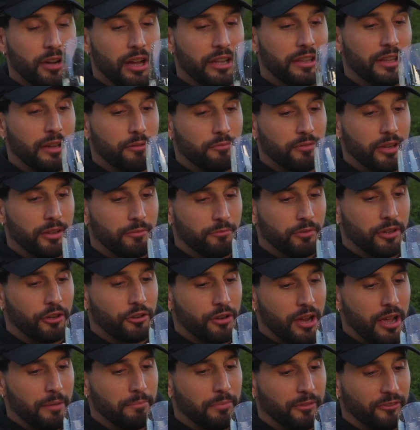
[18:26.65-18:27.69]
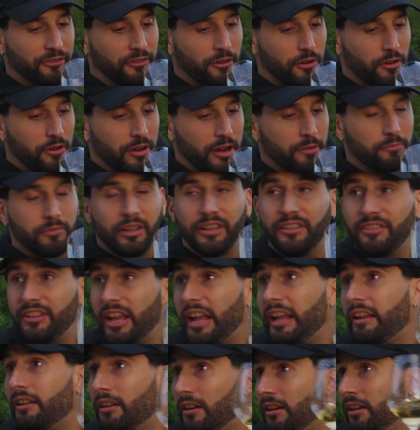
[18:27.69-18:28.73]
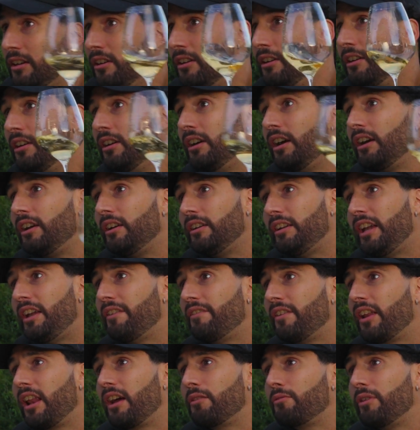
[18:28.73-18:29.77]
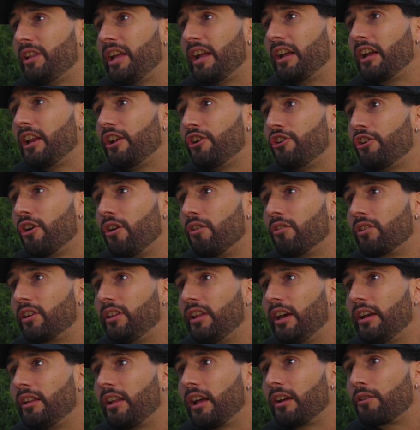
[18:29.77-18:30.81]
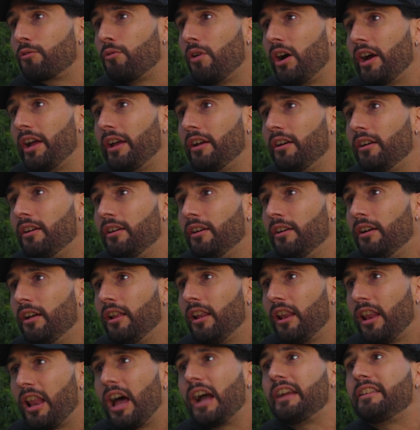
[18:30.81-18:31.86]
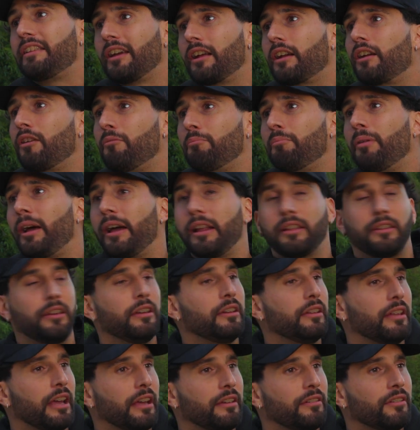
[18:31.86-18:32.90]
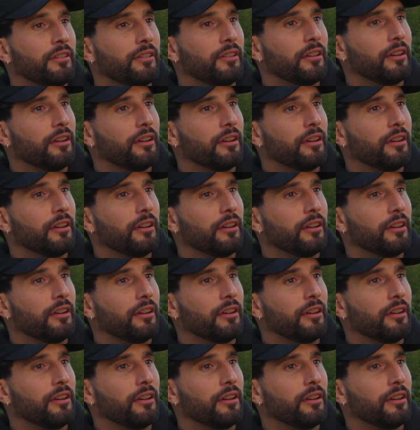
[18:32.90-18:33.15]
wine that we tried before, and we've seen even like with English oak, they're like quite lighter compared to this.